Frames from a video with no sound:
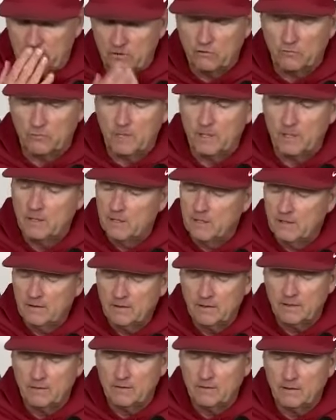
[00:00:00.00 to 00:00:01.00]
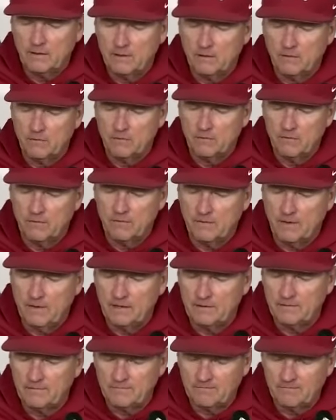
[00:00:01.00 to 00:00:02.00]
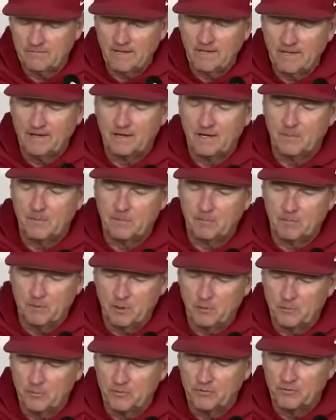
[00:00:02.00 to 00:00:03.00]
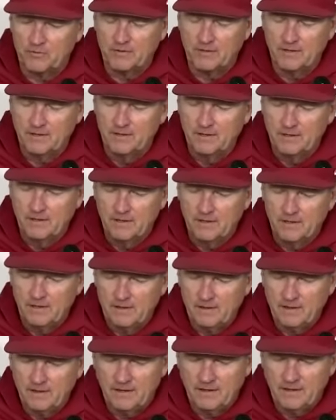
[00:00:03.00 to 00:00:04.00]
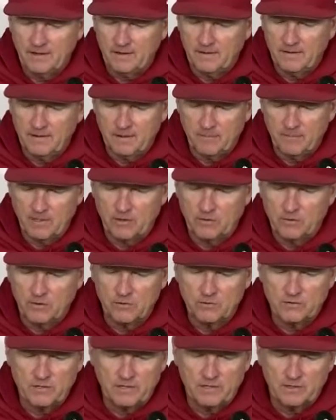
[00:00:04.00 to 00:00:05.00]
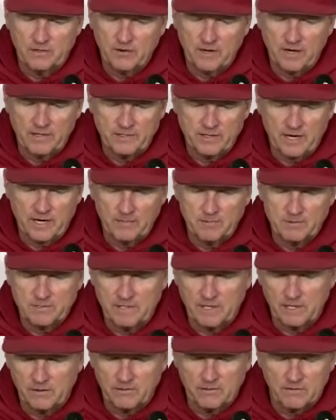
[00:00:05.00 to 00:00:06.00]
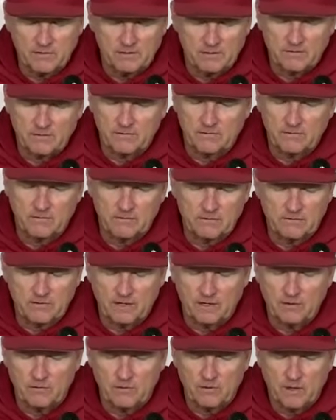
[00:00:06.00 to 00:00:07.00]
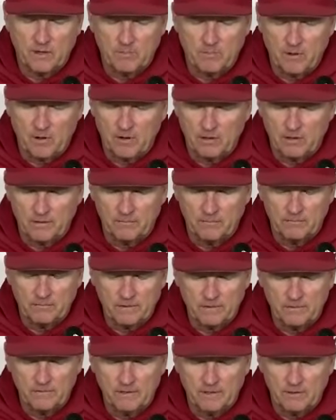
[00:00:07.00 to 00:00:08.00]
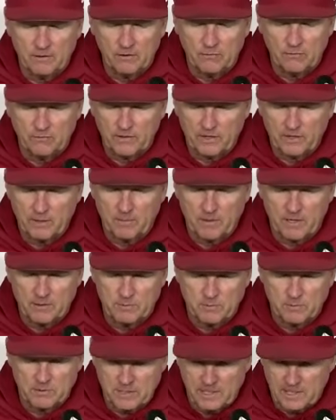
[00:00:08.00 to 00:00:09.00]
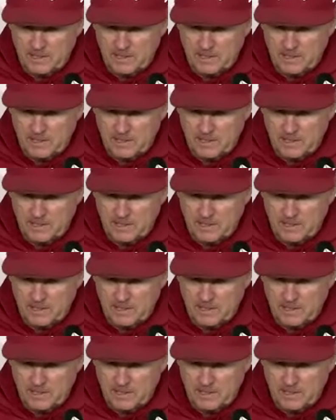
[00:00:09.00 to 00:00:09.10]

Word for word: excuse me, and you know they hit they hit a couple bloopers. Uh, I mean, Crews did a great job of staying staying through that ball and, and hit it over second baseman's